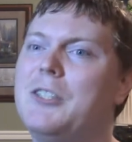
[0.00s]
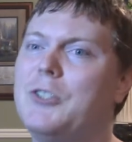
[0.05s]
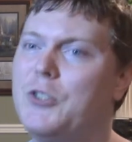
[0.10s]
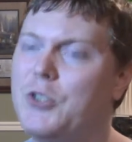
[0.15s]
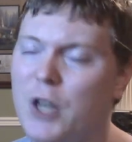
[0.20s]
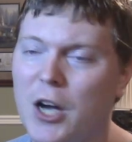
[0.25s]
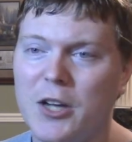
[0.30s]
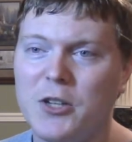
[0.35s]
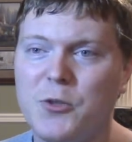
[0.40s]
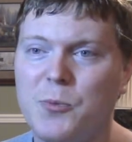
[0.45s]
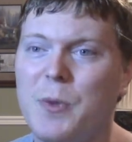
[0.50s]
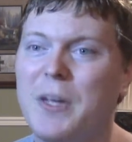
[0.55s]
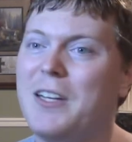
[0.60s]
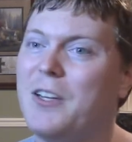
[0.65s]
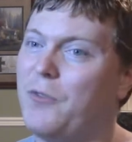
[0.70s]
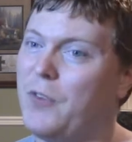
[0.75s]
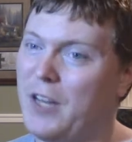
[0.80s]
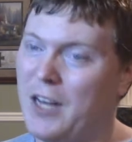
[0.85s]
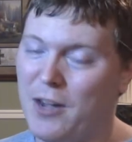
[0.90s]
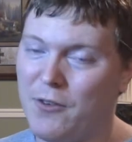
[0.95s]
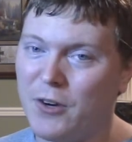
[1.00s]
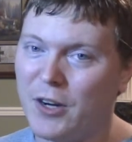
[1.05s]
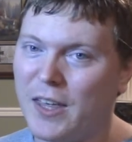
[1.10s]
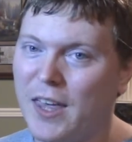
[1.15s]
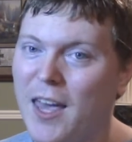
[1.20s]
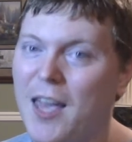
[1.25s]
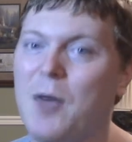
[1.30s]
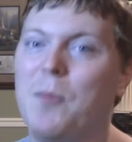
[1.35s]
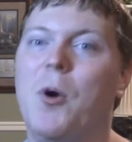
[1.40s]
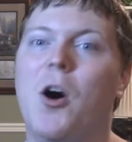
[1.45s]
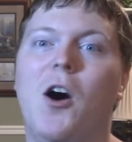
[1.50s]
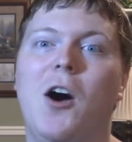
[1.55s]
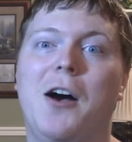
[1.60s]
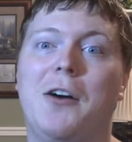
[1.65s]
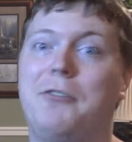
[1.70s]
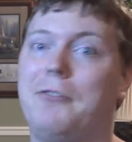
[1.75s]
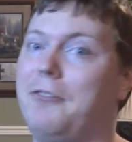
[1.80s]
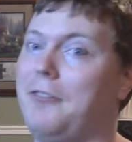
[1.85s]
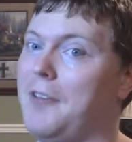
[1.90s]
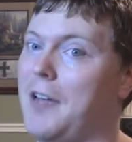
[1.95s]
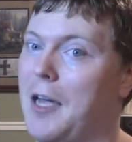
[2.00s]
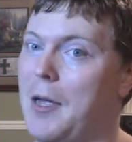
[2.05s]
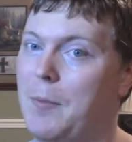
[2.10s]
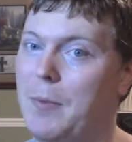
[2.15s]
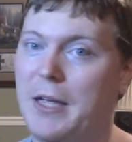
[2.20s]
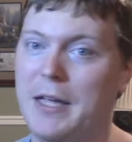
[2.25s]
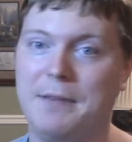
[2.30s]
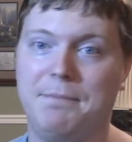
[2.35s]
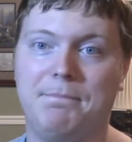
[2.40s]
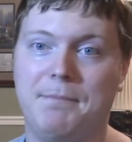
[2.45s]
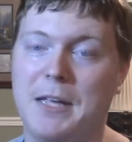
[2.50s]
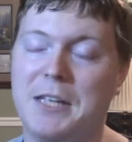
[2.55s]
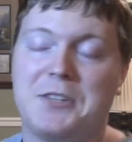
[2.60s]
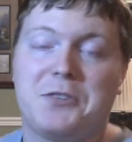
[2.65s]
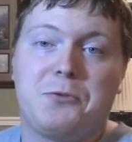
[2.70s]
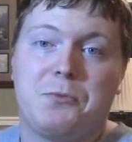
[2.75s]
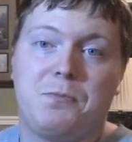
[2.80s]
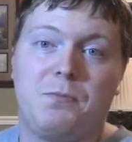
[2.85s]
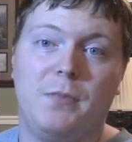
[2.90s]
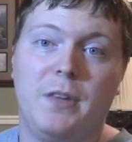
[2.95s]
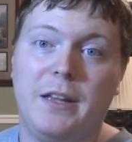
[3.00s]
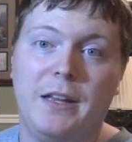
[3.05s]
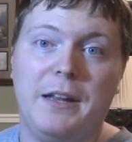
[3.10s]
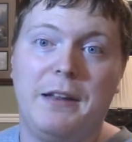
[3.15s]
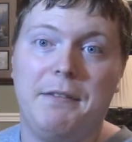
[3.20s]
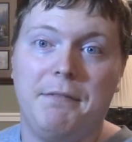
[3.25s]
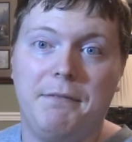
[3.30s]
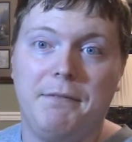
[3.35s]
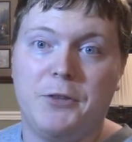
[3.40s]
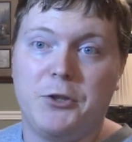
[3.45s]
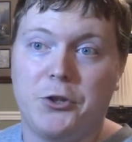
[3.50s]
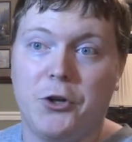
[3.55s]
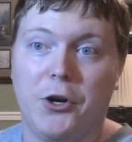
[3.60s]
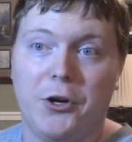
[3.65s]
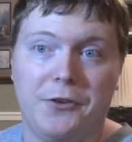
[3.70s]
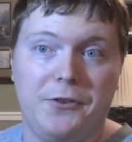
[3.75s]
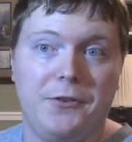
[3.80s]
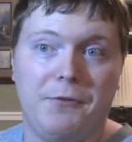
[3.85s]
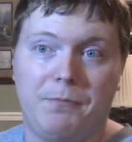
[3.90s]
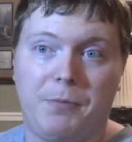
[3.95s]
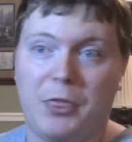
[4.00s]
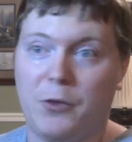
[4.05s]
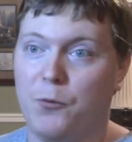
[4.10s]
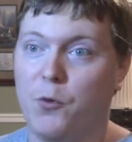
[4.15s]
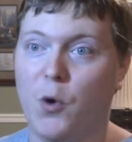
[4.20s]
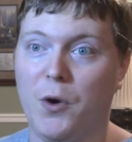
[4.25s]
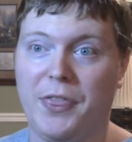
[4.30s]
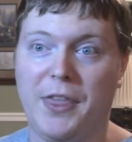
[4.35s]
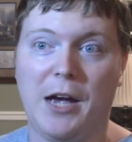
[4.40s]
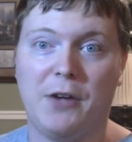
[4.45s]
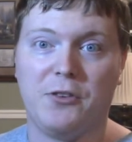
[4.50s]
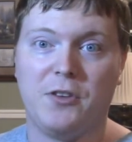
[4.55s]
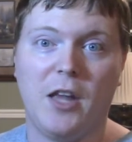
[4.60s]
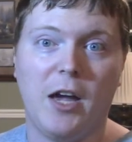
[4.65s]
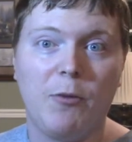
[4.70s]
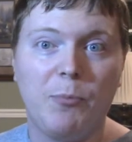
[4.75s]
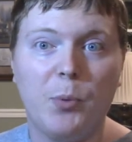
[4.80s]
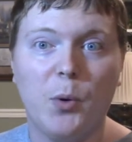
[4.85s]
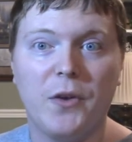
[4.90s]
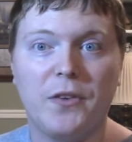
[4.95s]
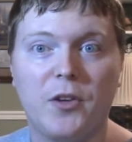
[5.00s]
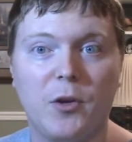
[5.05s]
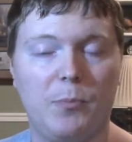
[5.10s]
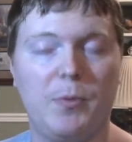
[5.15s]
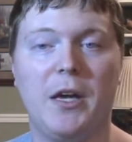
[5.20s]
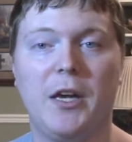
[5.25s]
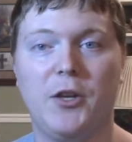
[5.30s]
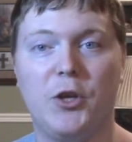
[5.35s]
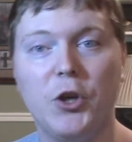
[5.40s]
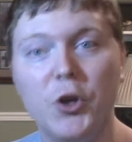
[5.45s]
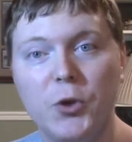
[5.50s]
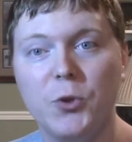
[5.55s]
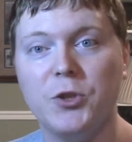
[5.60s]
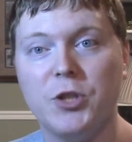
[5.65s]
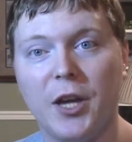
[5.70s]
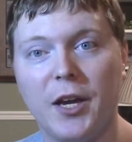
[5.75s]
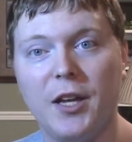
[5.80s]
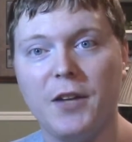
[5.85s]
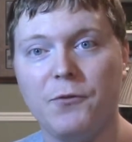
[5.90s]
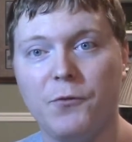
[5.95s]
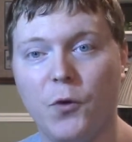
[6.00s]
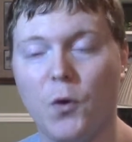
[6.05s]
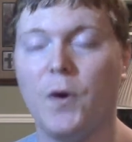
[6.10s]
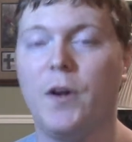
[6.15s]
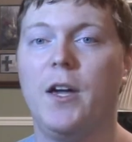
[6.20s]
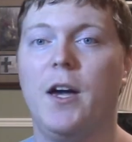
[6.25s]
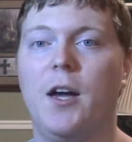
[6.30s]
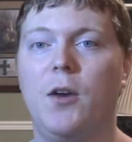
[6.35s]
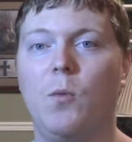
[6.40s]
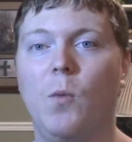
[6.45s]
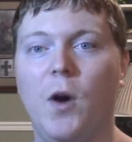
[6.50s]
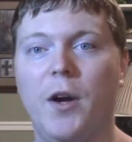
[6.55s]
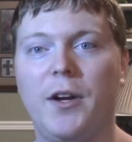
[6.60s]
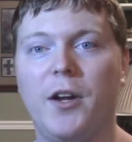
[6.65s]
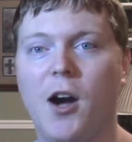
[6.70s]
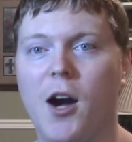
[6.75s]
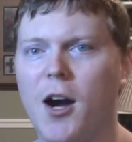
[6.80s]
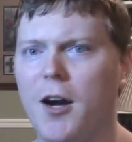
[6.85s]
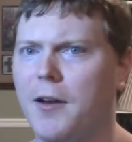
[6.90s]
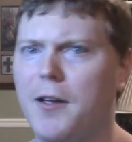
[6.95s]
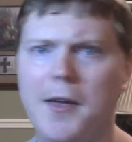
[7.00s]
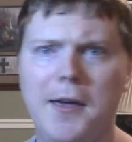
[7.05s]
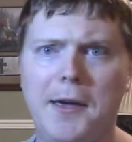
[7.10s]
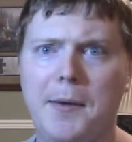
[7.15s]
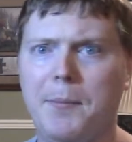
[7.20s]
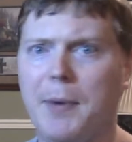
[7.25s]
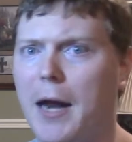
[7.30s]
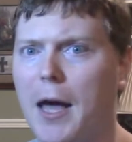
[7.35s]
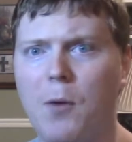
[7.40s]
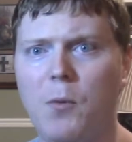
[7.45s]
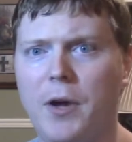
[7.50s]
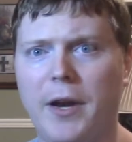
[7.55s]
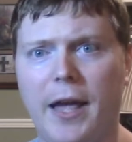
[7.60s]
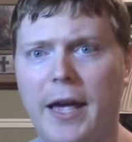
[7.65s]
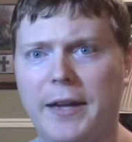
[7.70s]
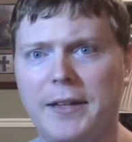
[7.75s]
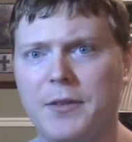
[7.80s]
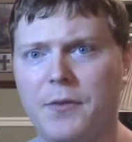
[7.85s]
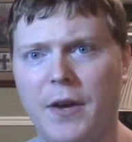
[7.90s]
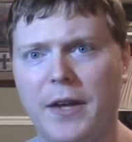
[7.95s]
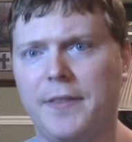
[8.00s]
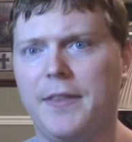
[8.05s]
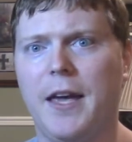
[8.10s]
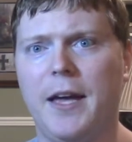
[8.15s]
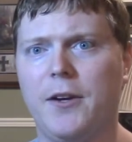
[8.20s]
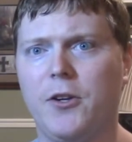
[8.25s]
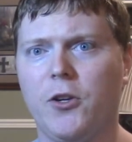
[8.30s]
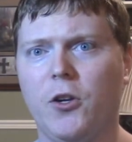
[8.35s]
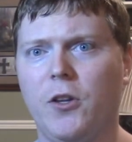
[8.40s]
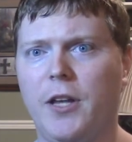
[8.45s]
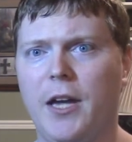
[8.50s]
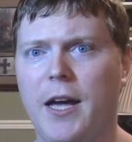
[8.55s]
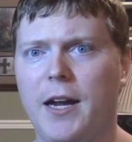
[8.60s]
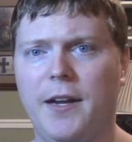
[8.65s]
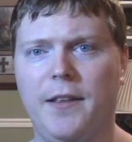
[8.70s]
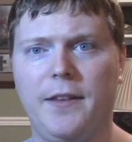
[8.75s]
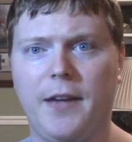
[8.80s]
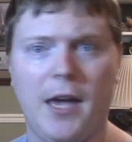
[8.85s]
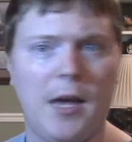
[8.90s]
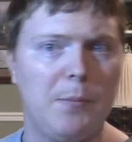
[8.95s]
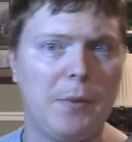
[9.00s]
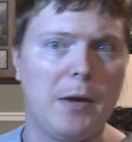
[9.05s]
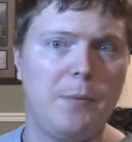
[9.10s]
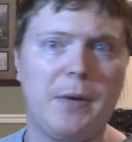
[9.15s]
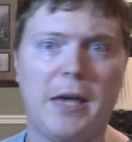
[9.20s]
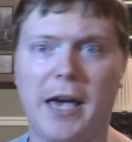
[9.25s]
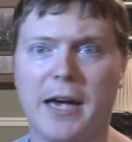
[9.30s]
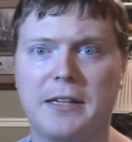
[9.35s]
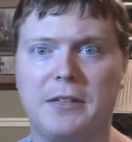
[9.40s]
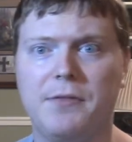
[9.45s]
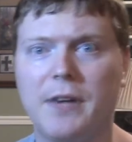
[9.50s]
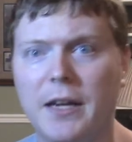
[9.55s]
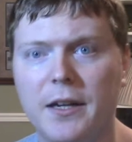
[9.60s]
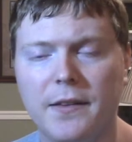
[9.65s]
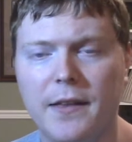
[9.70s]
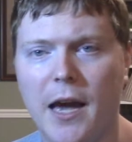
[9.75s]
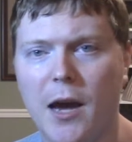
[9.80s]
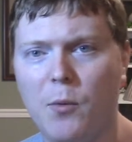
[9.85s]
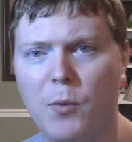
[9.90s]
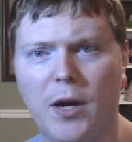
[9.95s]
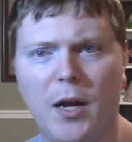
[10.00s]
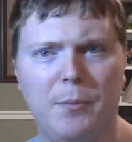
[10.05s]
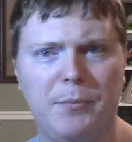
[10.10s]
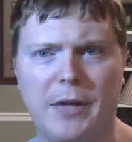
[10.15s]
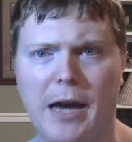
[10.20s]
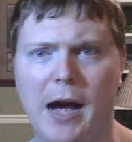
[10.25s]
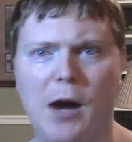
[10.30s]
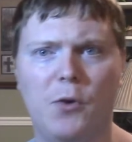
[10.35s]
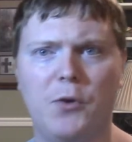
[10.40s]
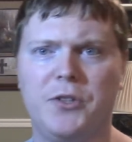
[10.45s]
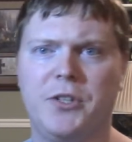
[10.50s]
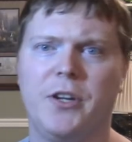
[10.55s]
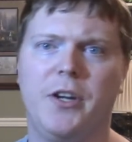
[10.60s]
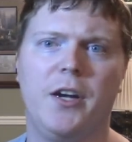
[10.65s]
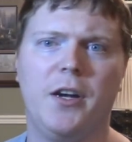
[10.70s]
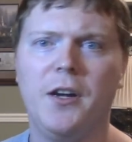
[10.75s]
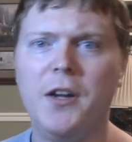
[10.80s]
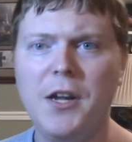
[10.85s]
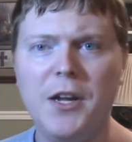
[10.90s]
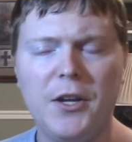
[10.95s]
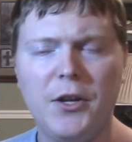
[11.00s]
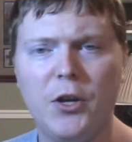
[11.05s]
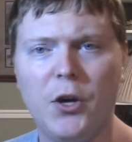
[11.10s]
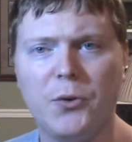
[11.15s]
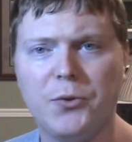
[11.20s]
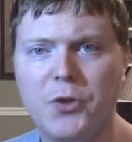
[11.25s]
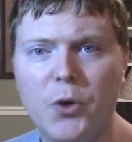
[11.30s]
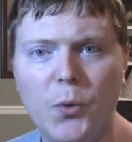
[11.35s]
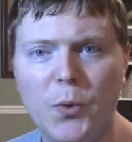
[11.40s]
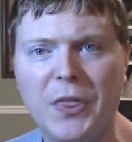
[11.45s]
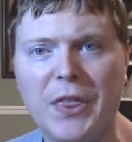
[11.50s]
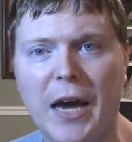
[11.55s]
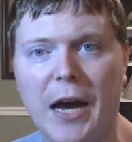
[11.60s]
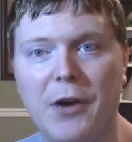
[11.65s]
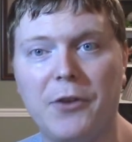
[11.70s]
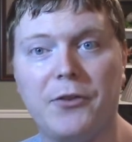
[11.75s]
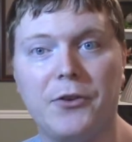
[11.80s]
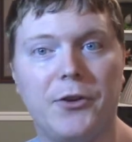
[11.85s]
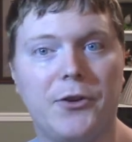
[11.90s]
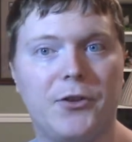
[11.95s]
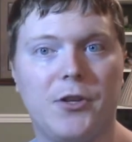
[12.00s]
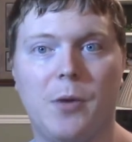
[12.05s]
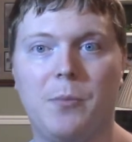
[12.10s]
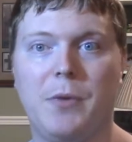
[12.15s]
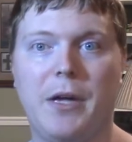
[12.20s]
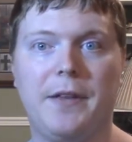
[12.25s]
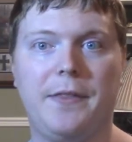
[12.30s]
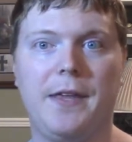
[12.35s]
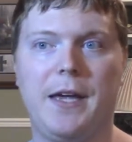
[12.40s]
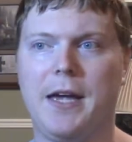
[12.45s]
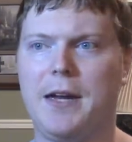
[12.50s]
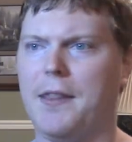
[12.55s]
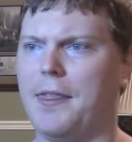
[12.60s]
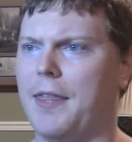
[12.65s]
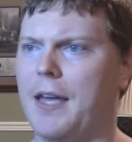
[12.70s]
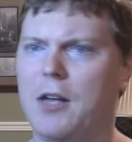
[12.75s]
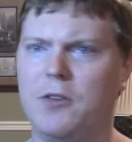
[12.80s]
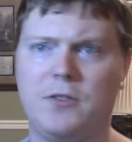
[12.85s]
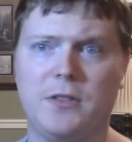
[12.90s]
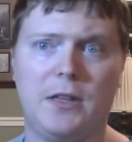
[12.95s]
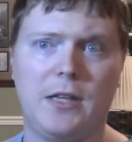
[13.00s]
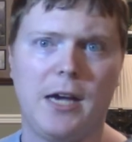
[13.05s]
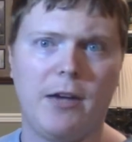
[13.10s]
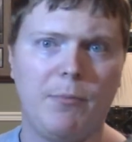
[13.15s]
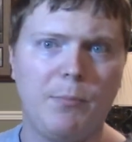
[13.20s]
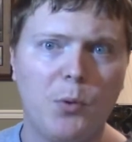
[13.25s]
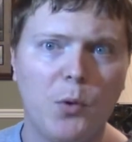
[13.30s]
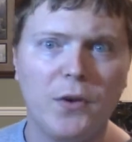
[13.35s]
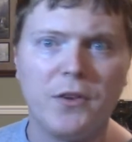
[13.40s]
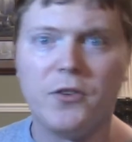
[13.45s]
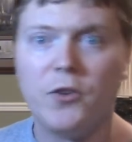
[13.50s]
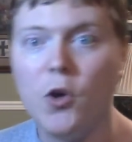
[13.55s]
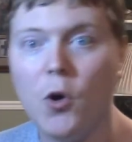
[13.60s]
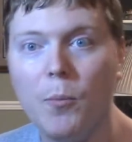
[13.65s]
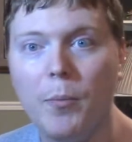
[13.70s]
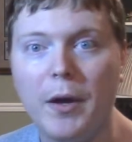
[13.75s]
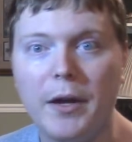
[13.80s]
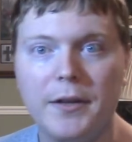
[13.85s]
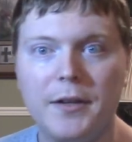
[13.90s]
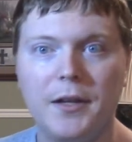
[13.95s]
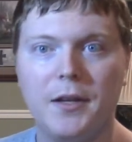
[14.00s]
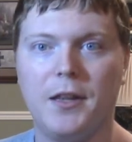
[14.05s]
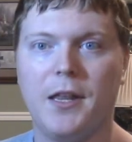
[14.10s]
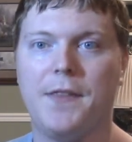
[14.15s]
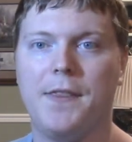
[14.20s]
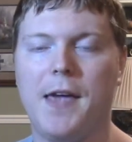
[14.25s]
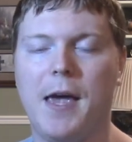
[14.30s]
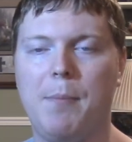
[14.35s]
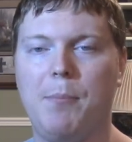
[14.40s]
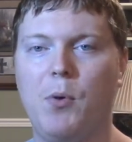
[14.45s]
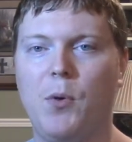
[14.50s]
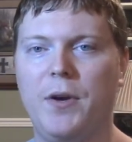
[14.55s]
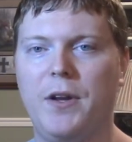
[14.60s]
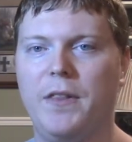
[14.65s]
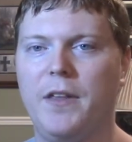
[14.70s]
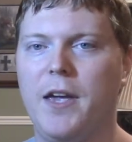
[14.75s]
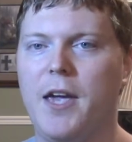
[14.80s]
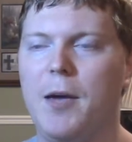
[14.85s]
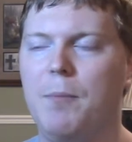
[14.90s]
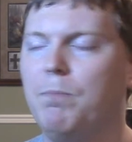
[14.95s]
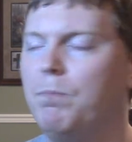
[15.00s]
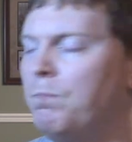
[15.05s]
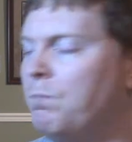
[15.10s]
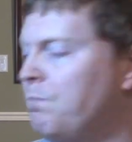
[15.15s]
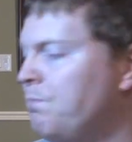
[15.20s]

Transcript: Judgment, if it ever came off, I mean, it's sure the 4,000 life points could be a huge hit for you on one card, but I wouldn't activate that early on in the game. I'd be activating that when I'm down to 2,000 or something like that. 1,000 life points, no big deal at that point of the game.